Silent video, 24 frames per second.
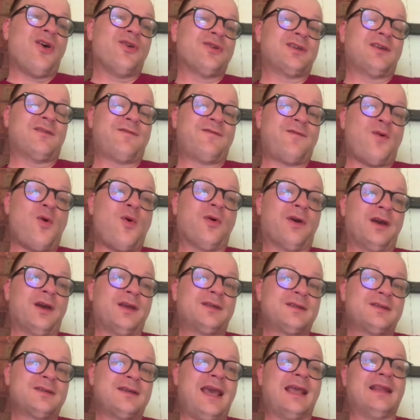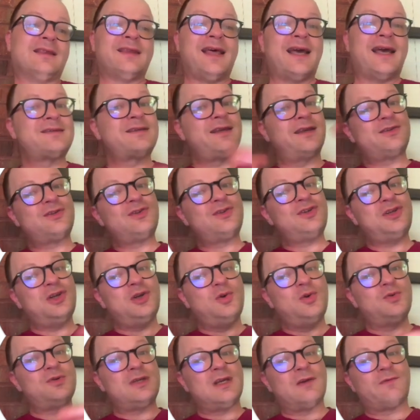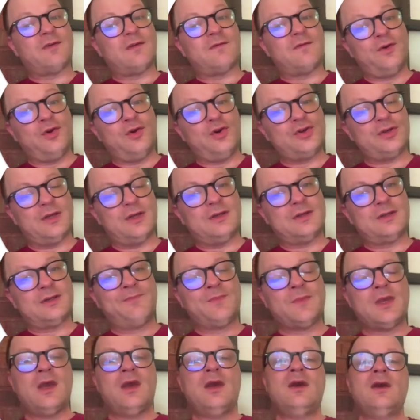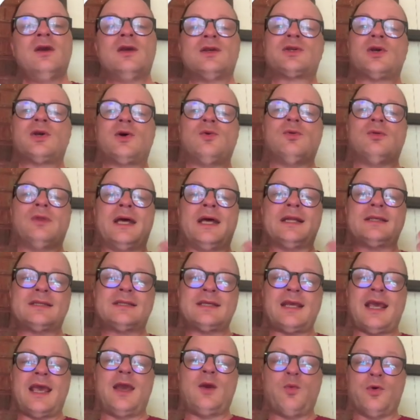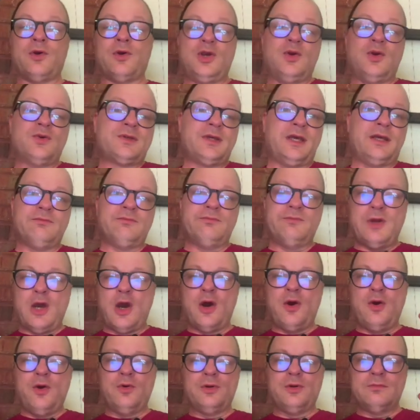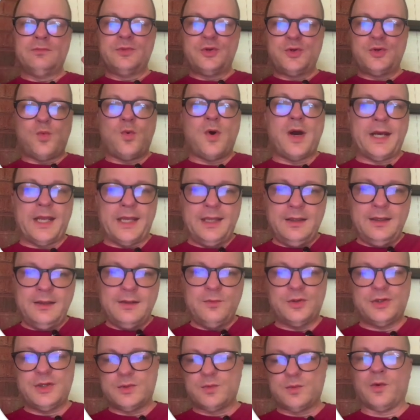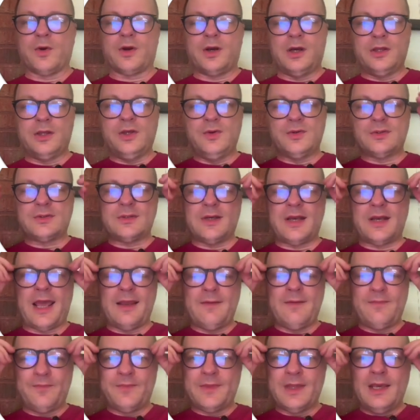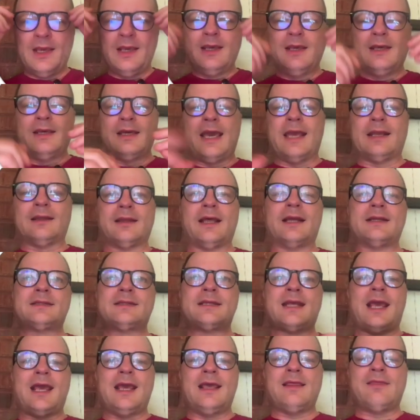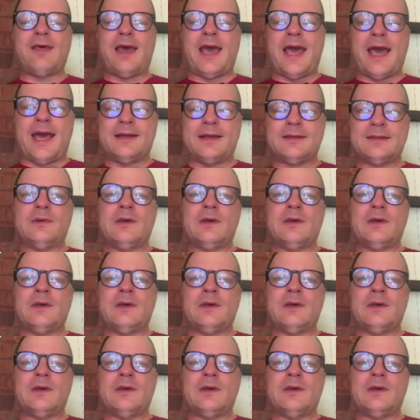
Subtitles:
it for us and lets us choose different versions. So let's say we're using Node 20, which is what we're going to use today. And let's say that